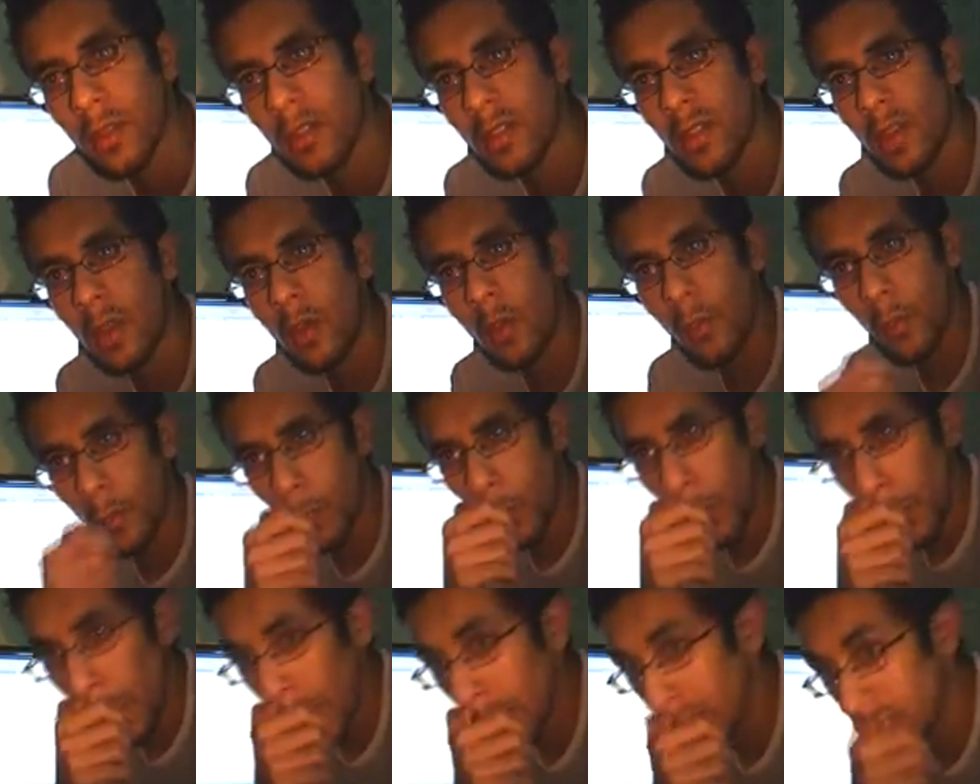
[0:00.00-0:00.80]
So,
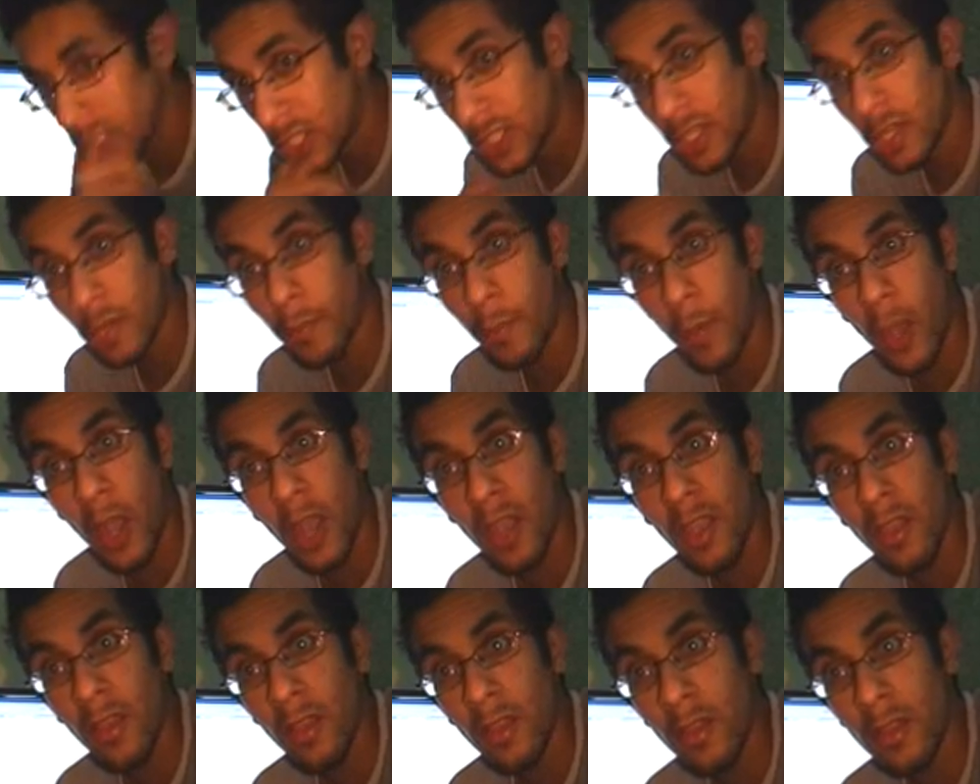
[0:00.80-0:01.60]
which to
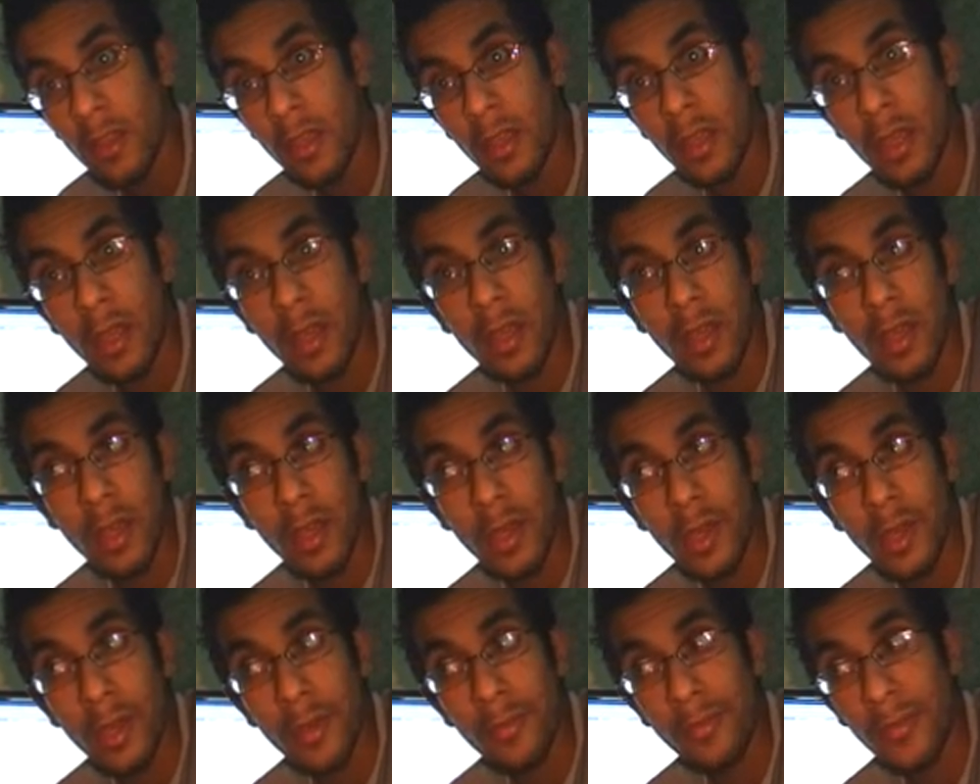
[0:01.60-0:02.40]
buy?
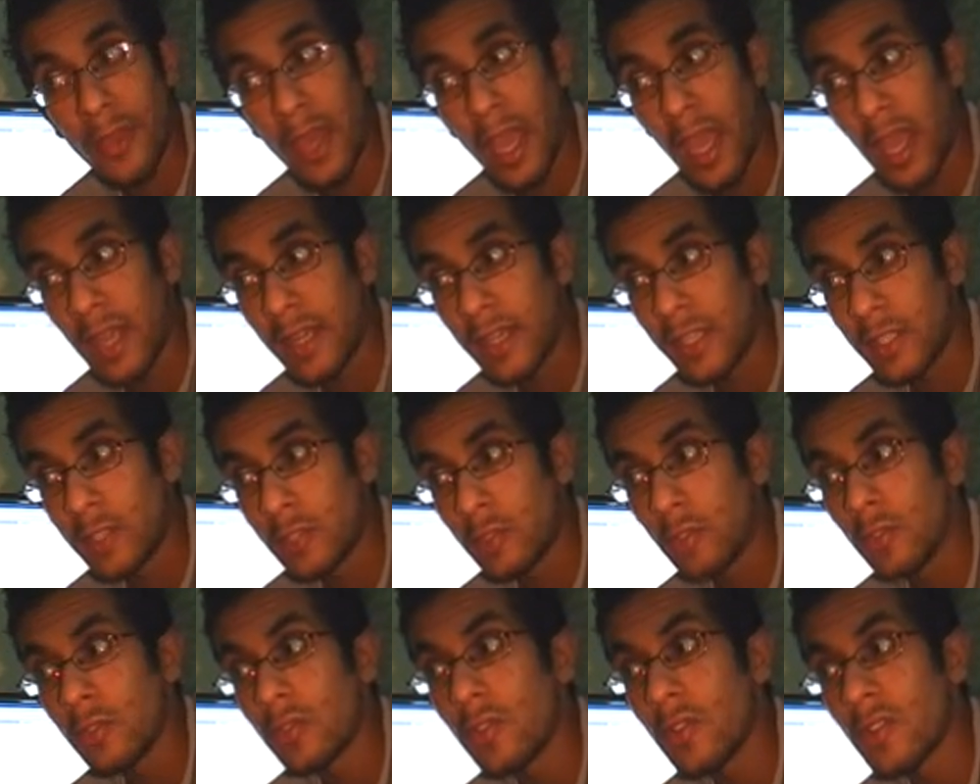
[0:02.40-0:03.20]
If you had a
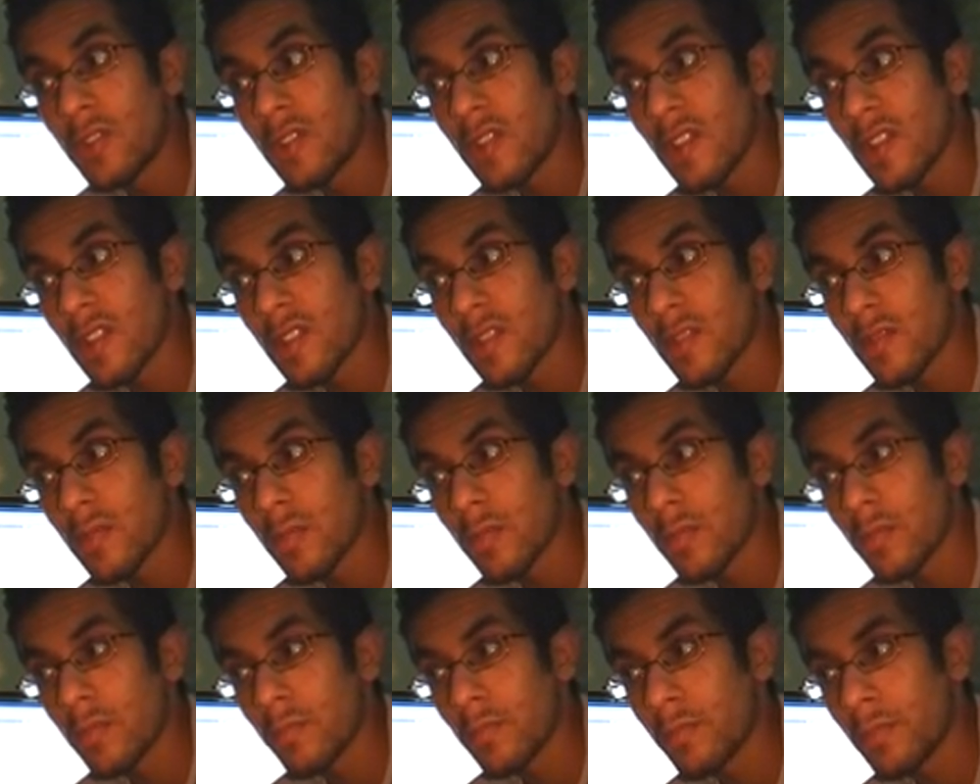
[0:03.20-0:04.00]

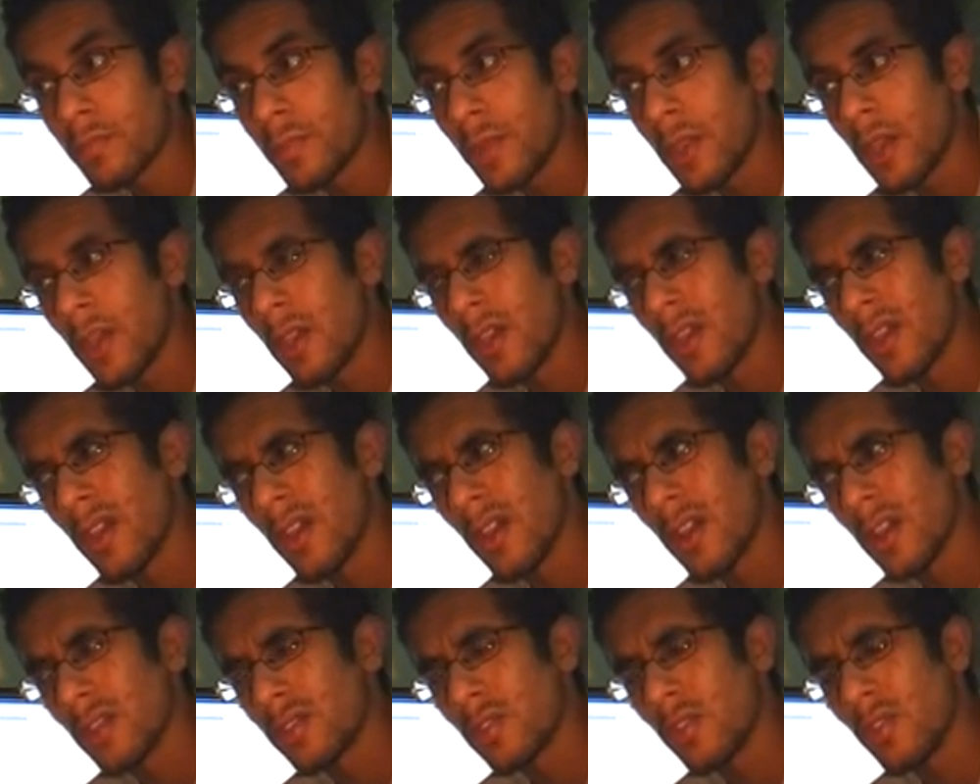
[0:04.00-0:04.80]

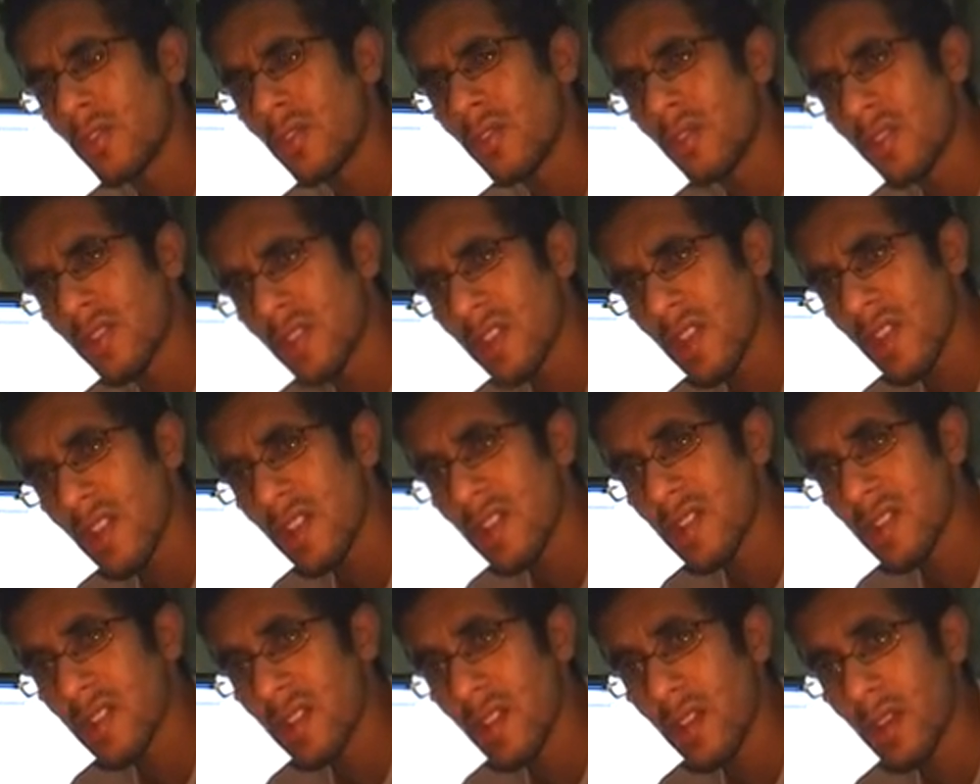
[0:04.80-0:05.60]

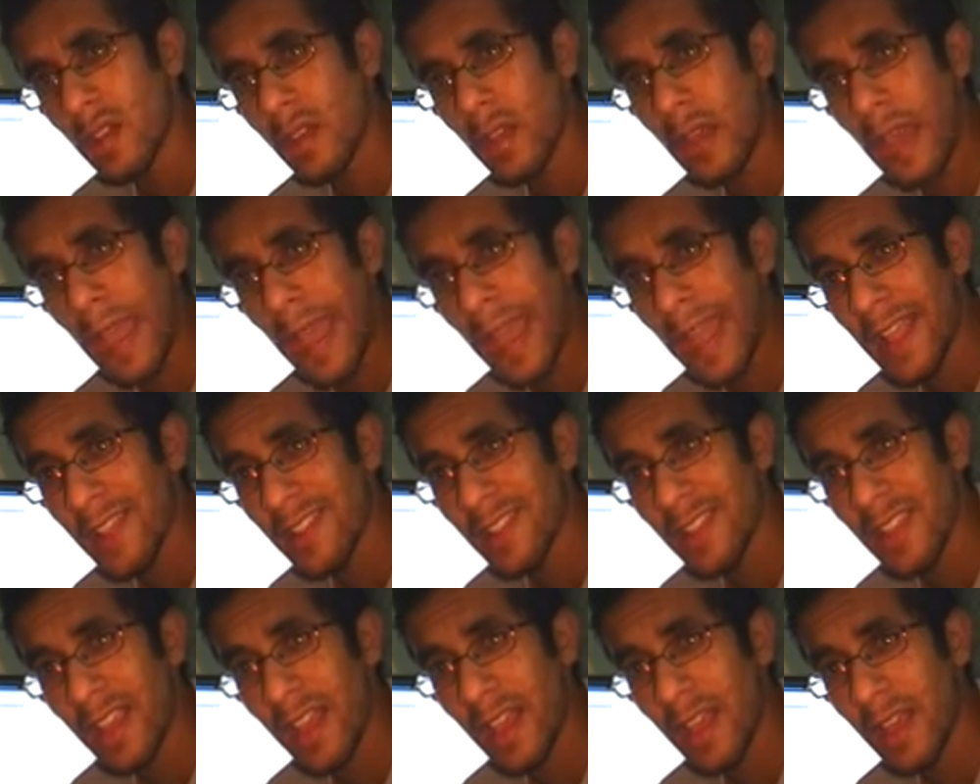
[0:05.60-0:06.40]

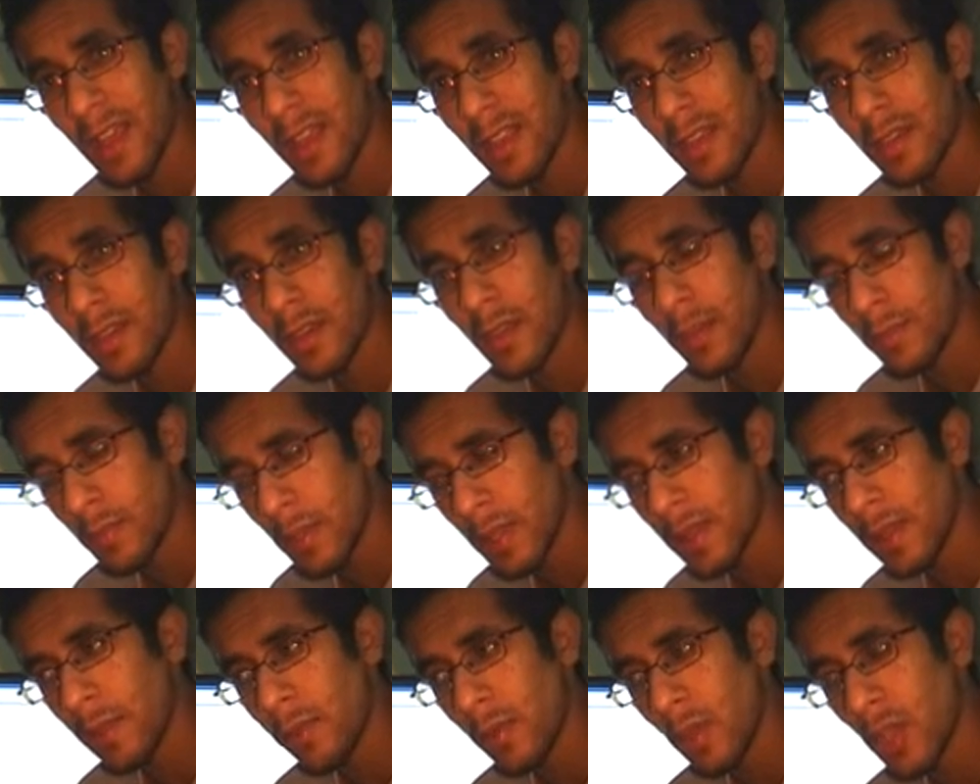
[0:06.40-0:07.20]
226S and a
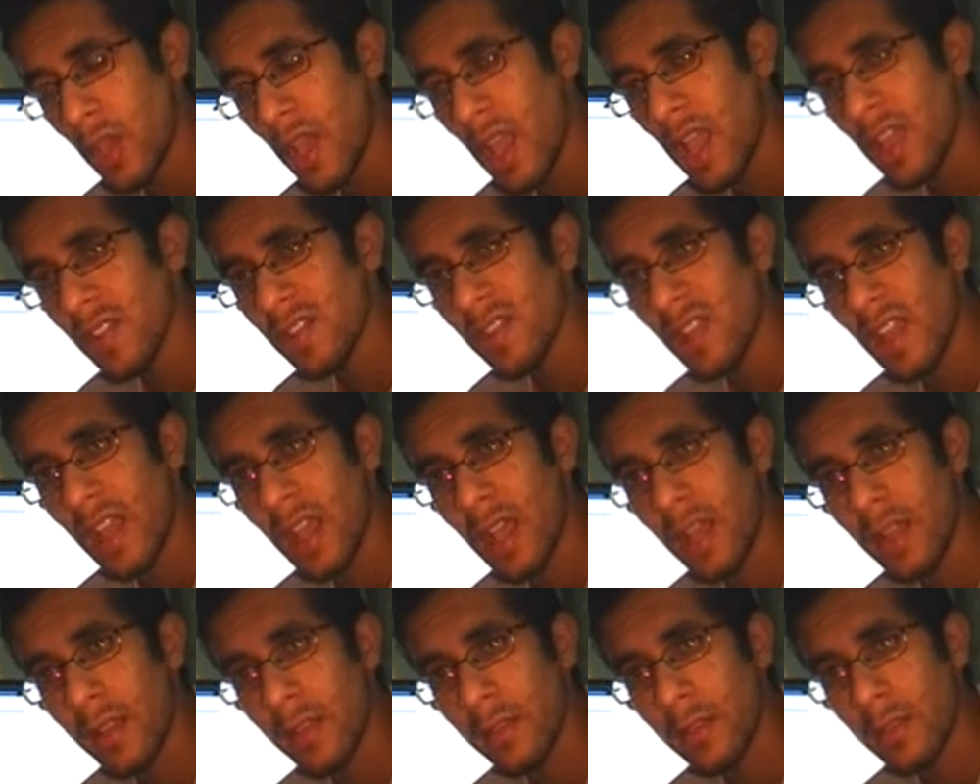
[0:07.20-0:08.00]
BWS
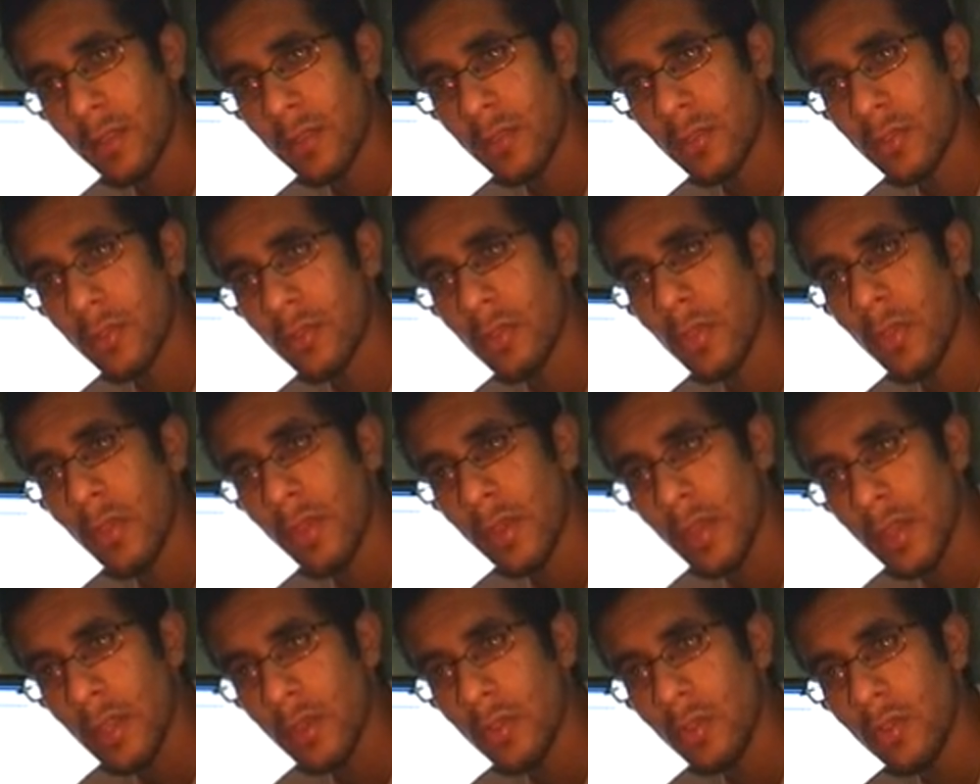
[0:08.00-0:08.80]
and
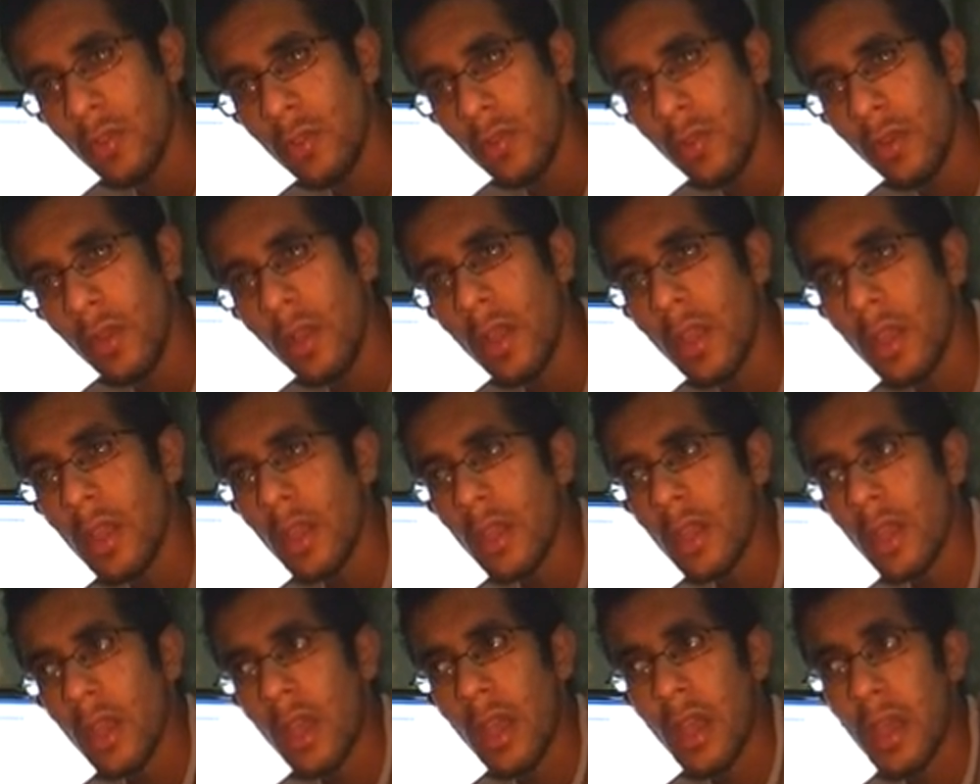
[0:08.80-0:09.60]
2232
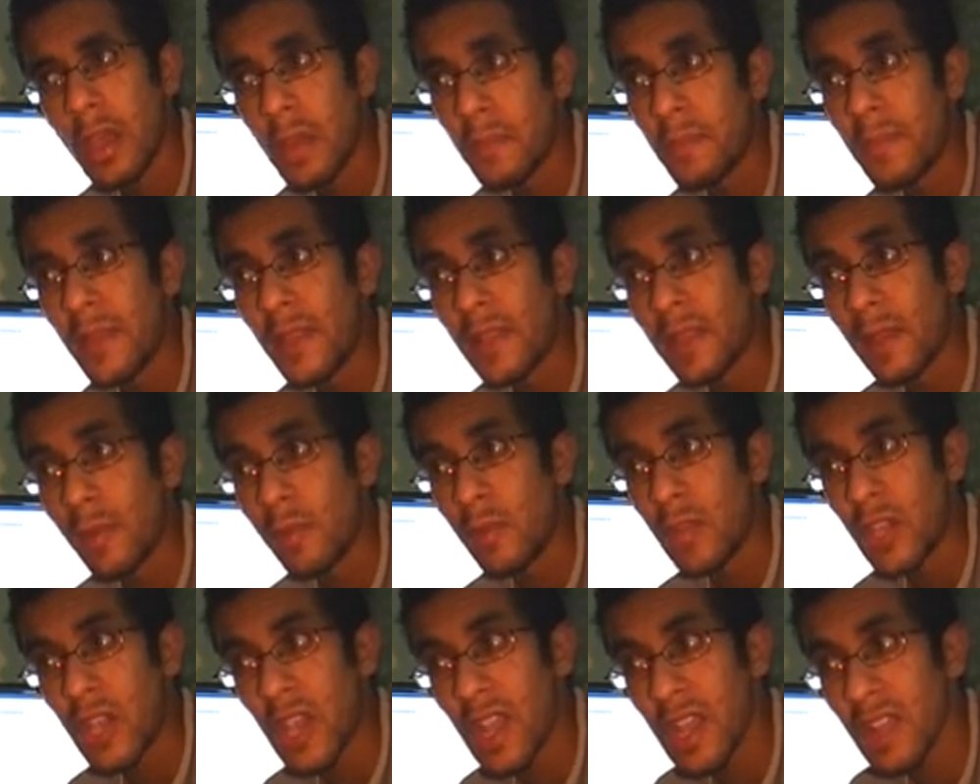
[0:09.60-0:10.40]

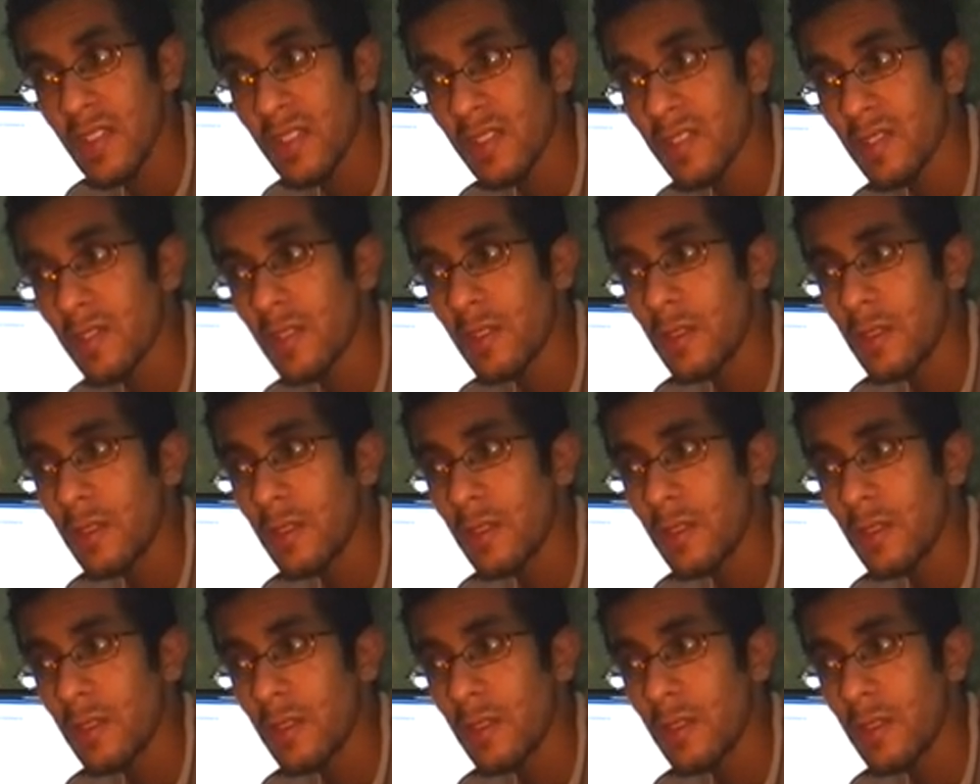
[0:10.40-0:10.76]
BWS,